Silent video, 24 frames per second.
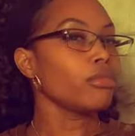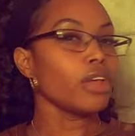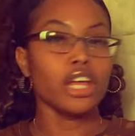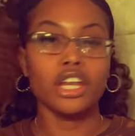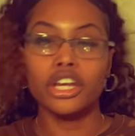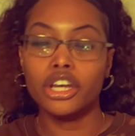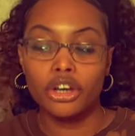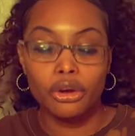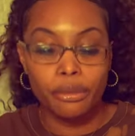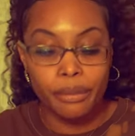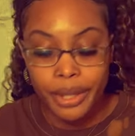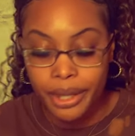
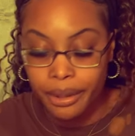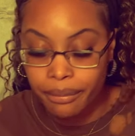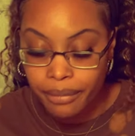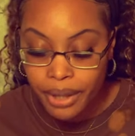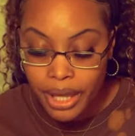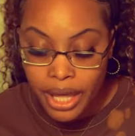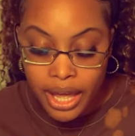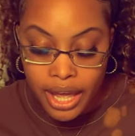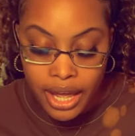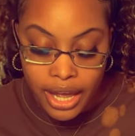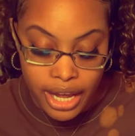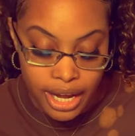no ma'am.
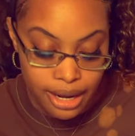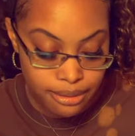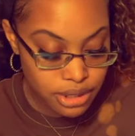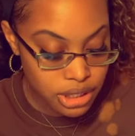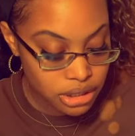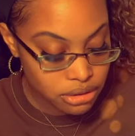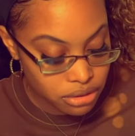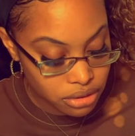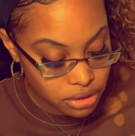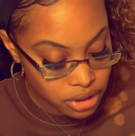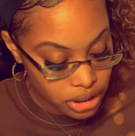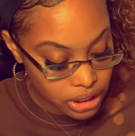
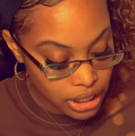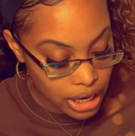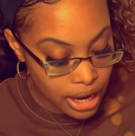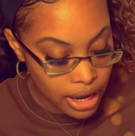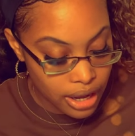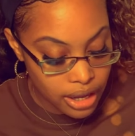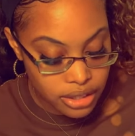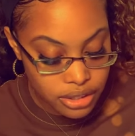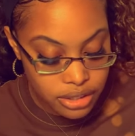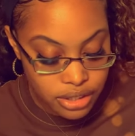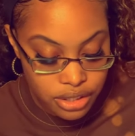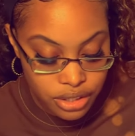Absolutely
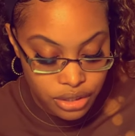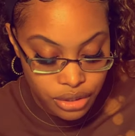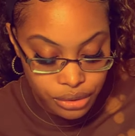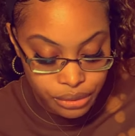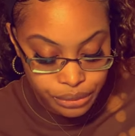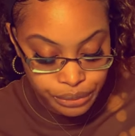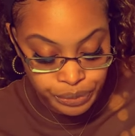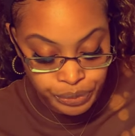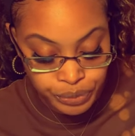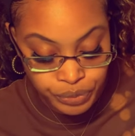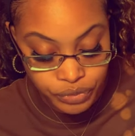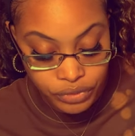not. So
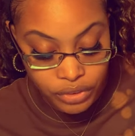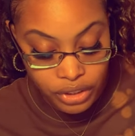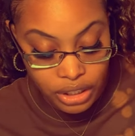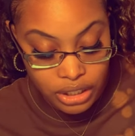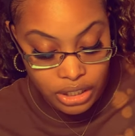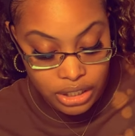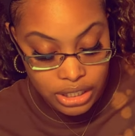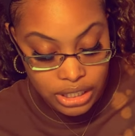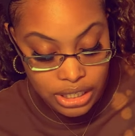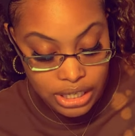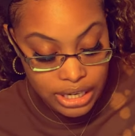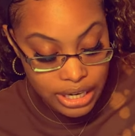
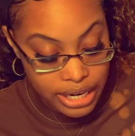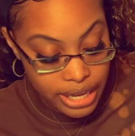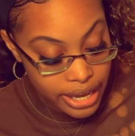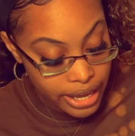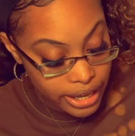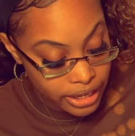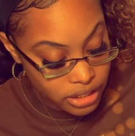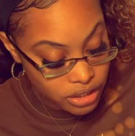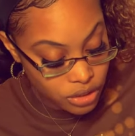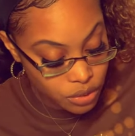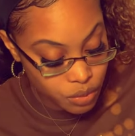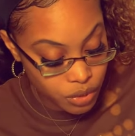the
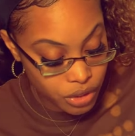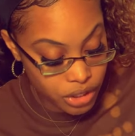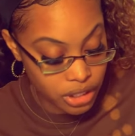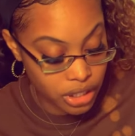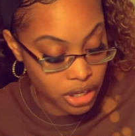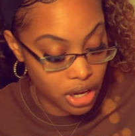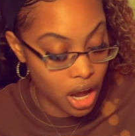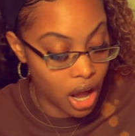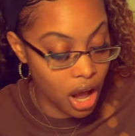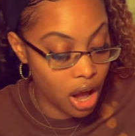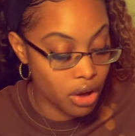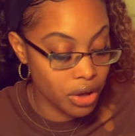next one,
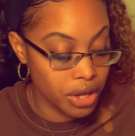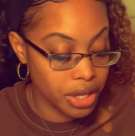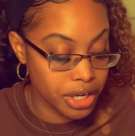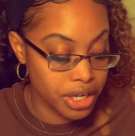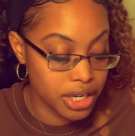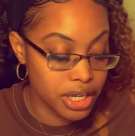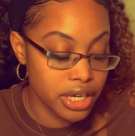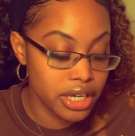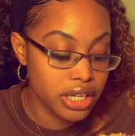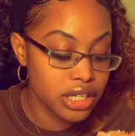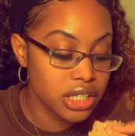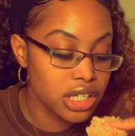y'all, and
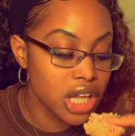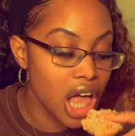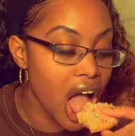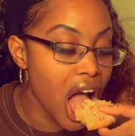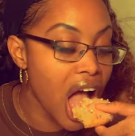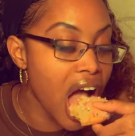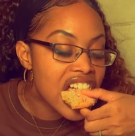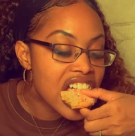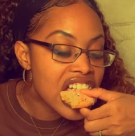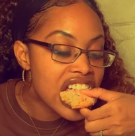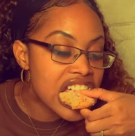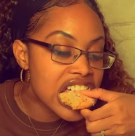this,
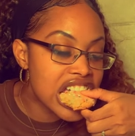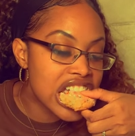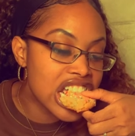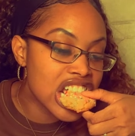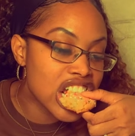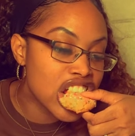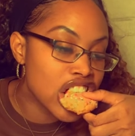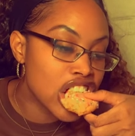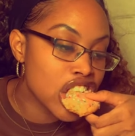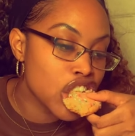not